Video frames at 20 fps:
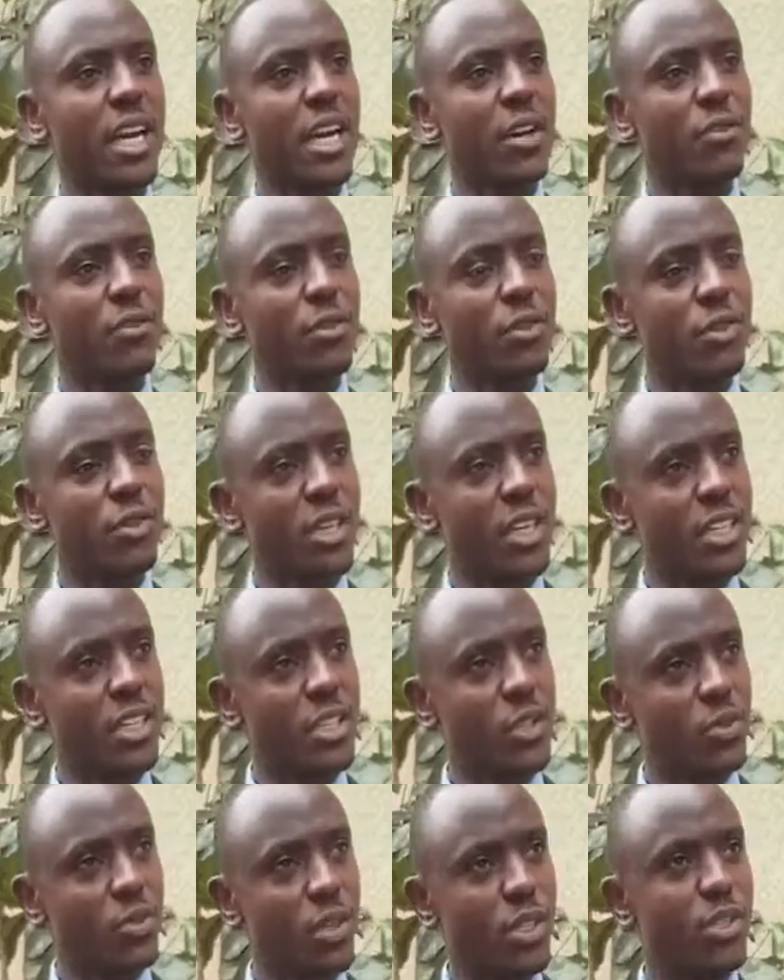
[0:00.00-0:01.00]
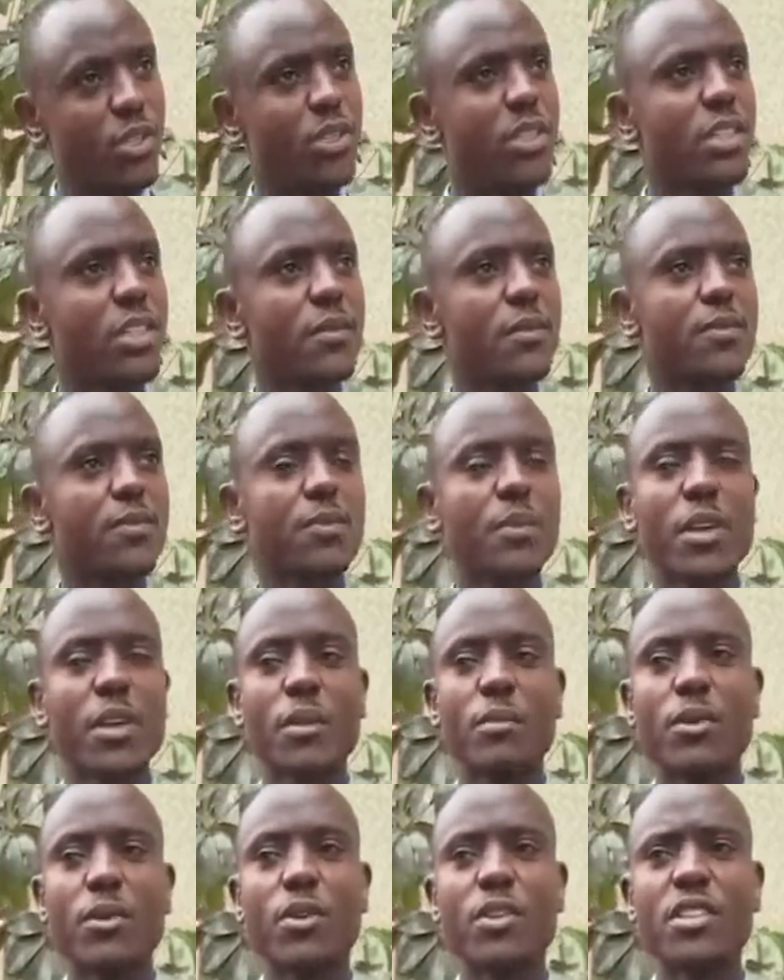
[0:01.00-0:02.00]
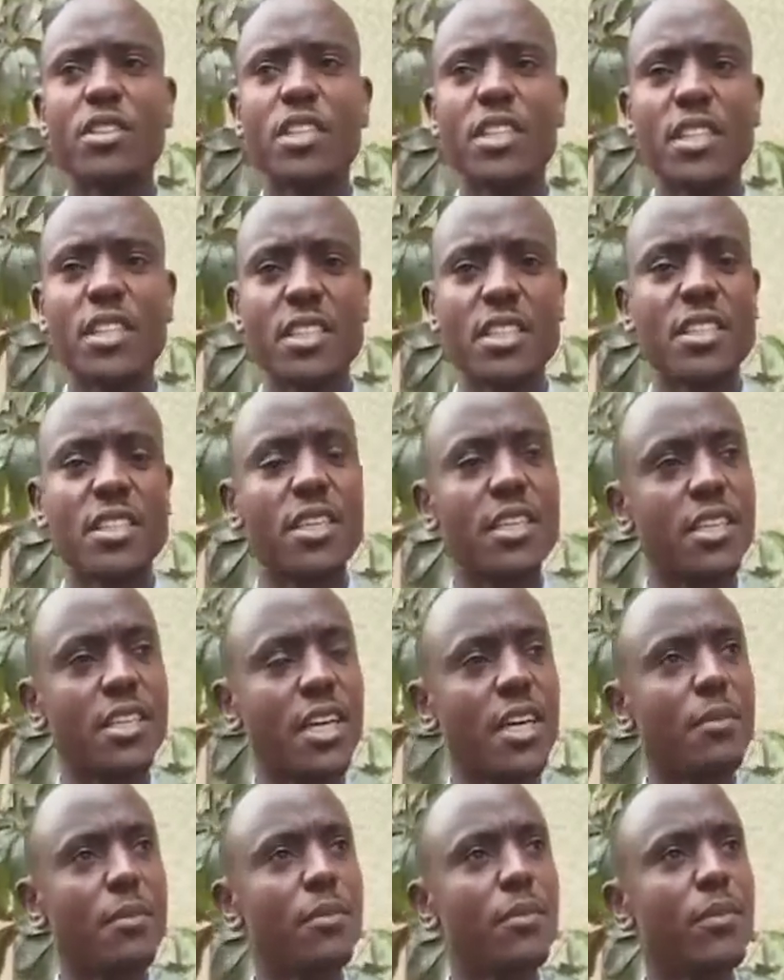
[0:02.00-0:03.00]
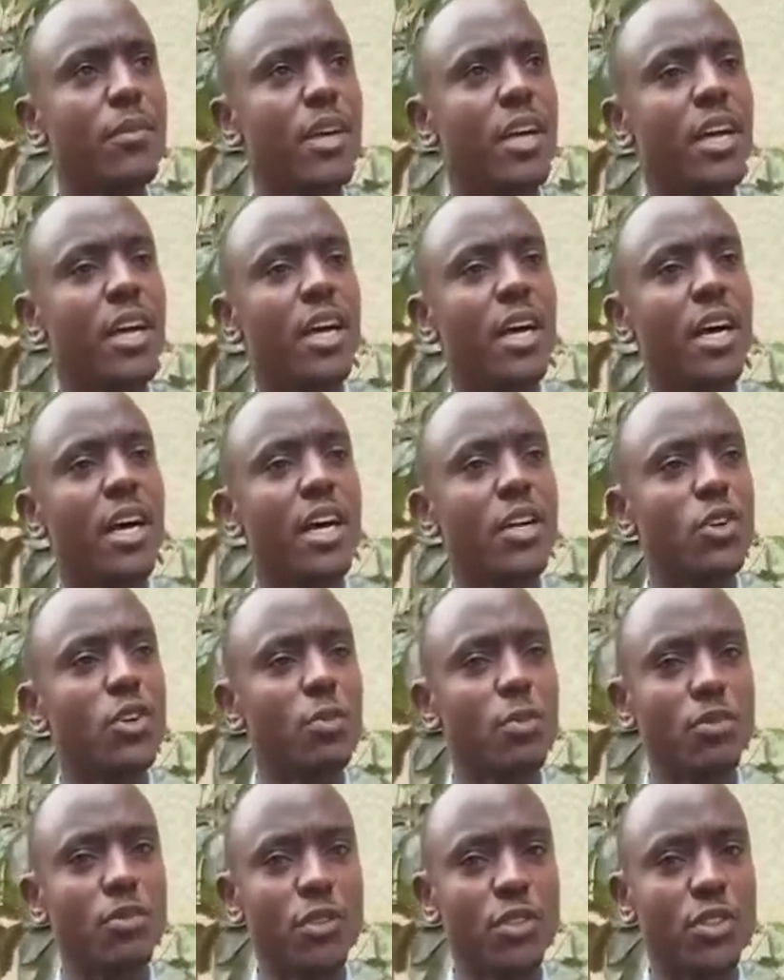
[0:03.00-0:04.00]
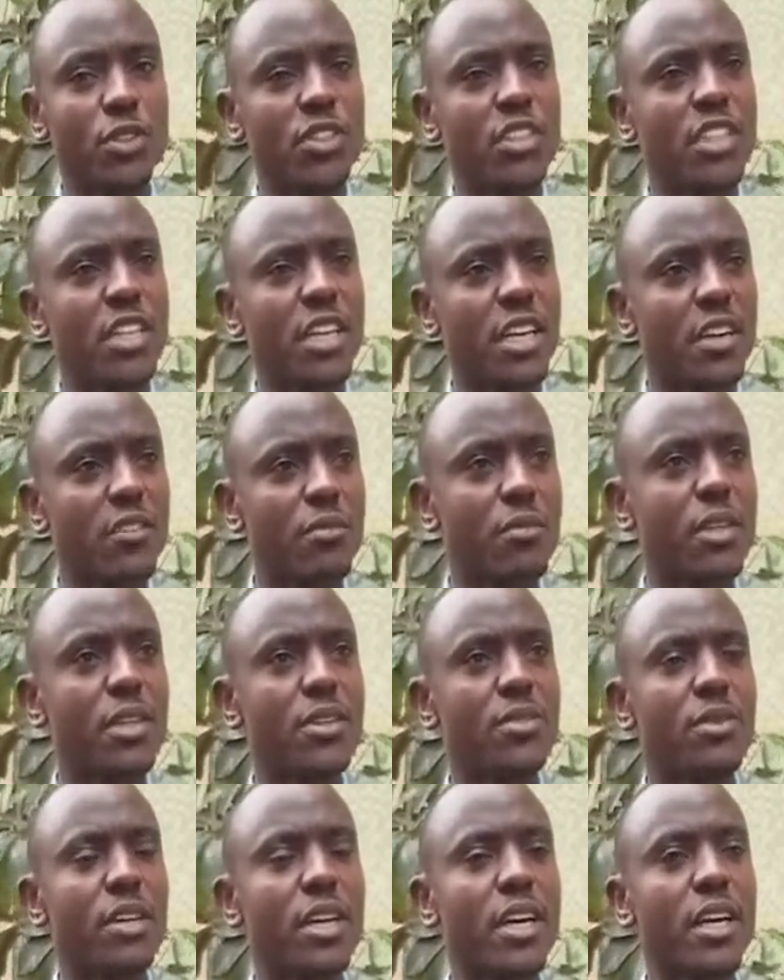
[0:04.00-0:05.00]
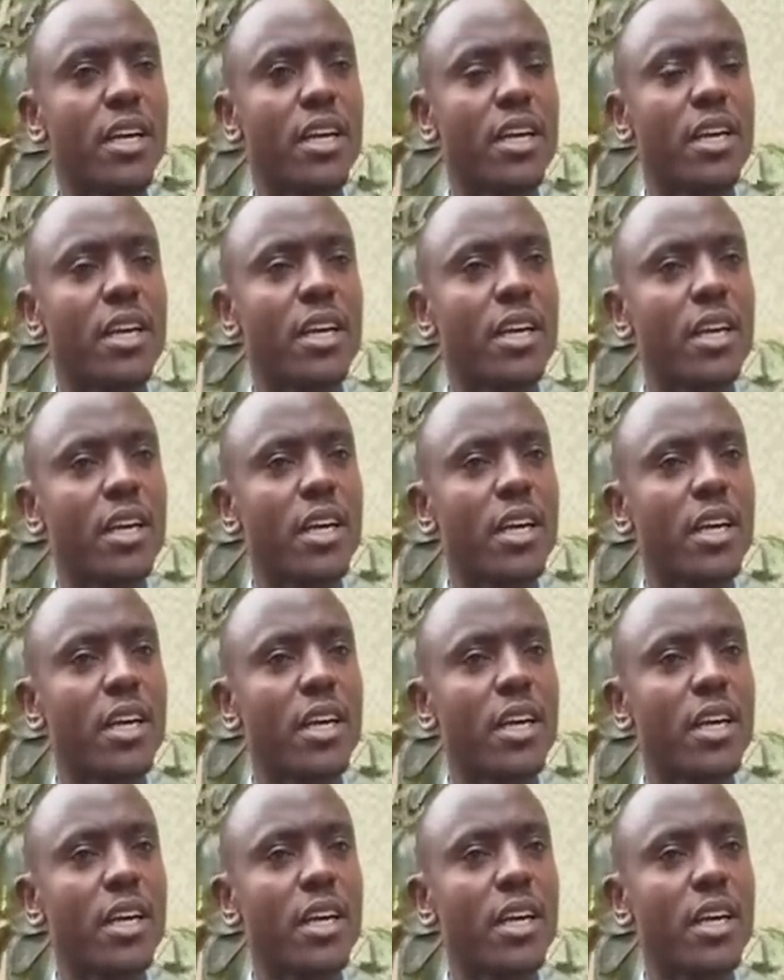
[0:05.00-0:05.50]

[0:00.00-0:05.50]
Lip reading: unfortunate situation because this is the time top officials in government really